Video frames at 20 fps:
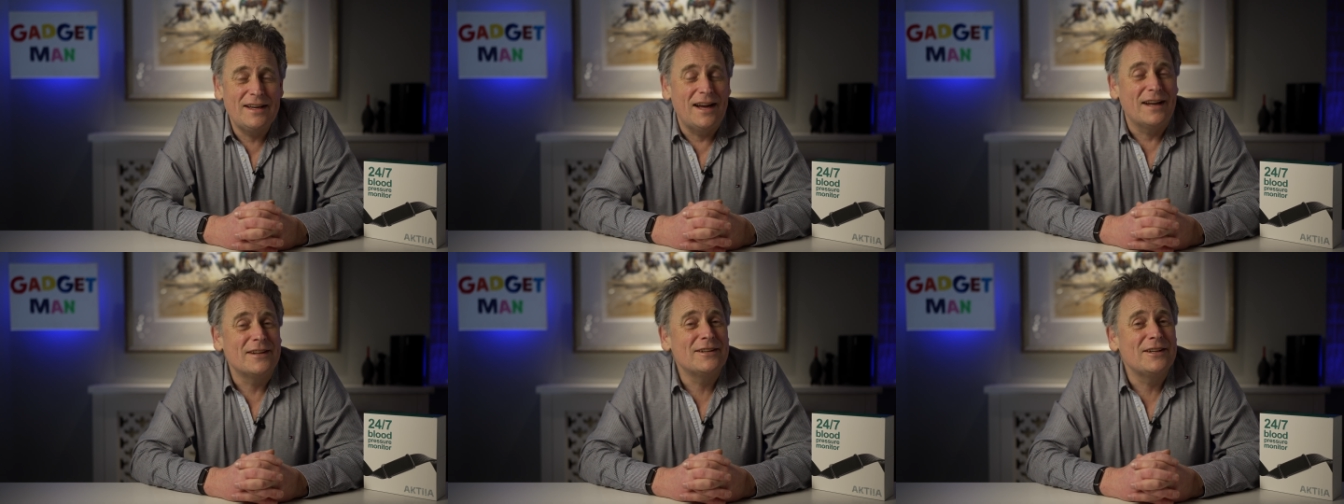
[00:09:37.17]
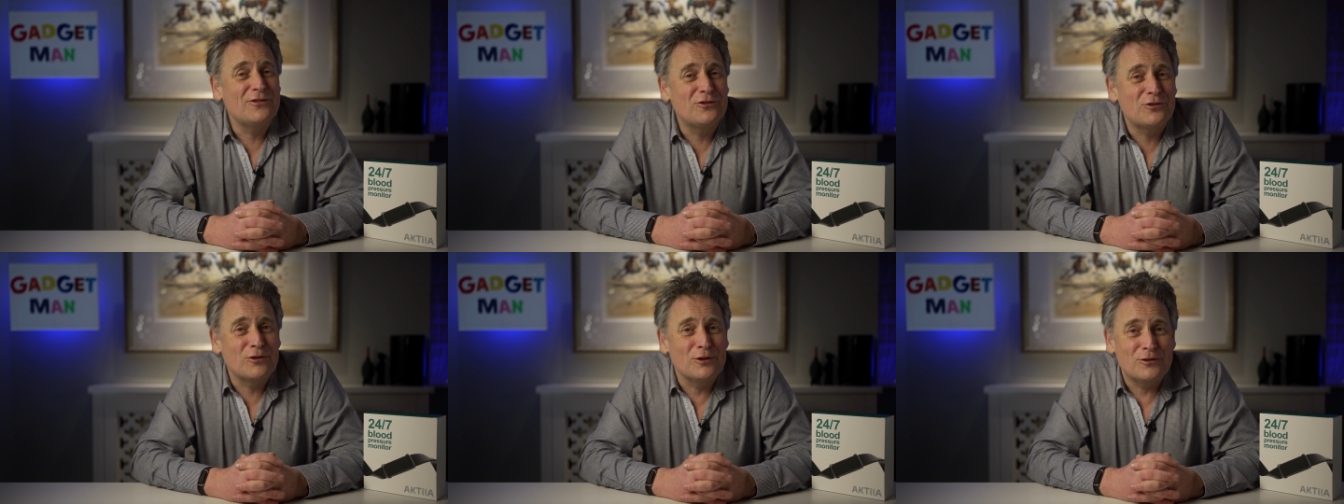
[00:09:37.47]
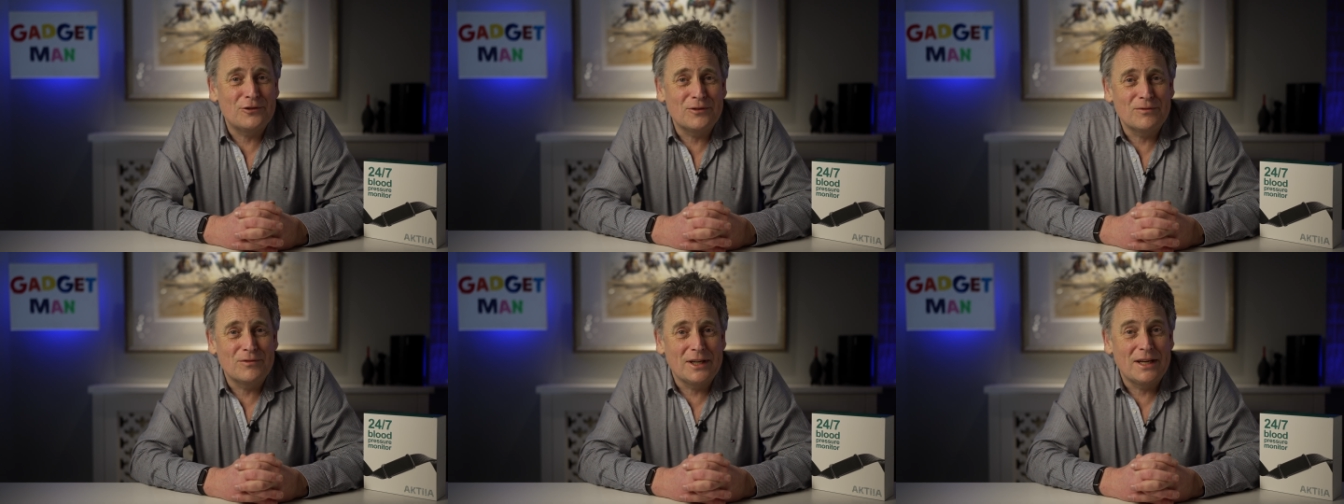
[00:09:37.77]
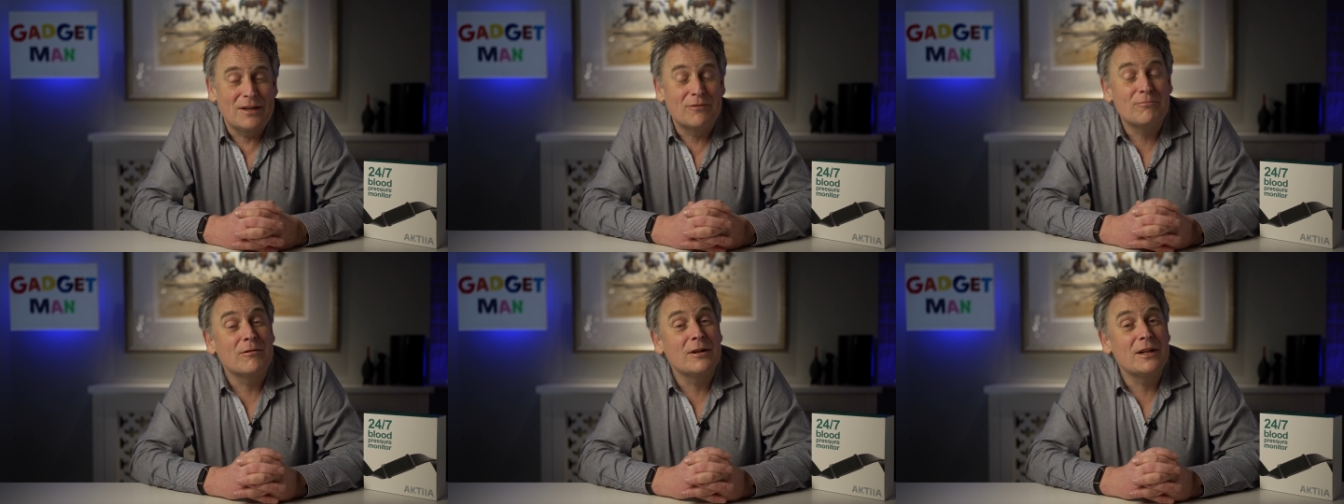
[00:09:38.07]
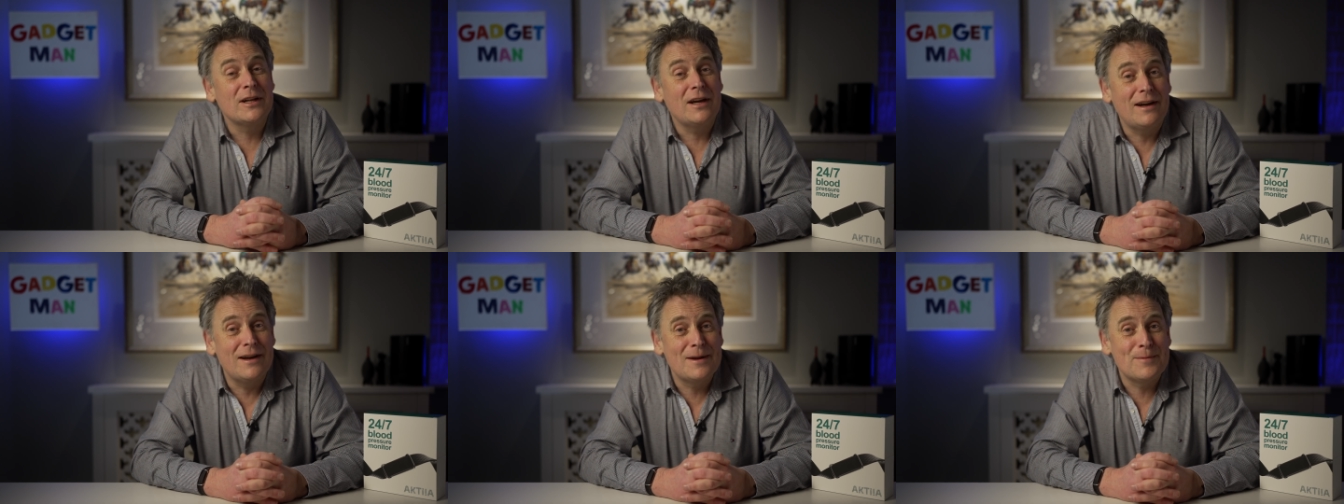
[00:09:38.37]
unintrusively, and
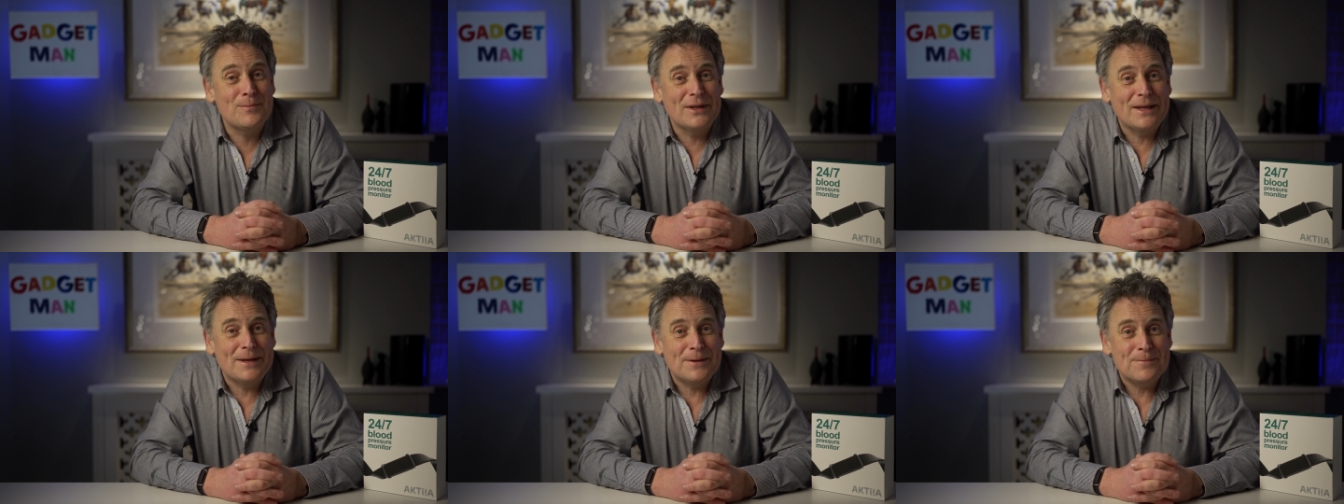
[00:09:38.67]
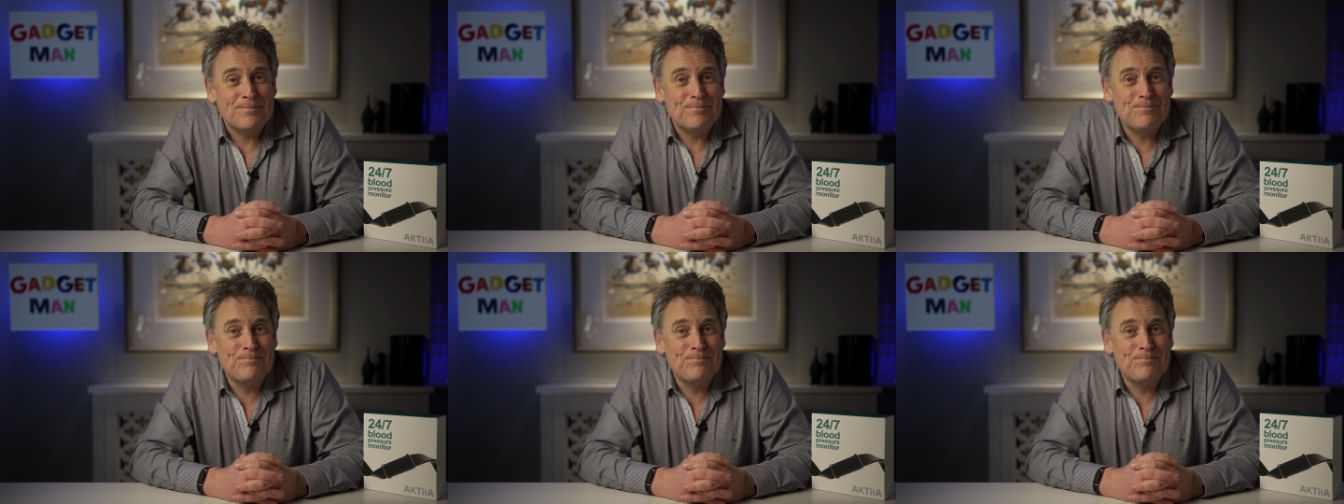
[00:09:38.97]
reliably.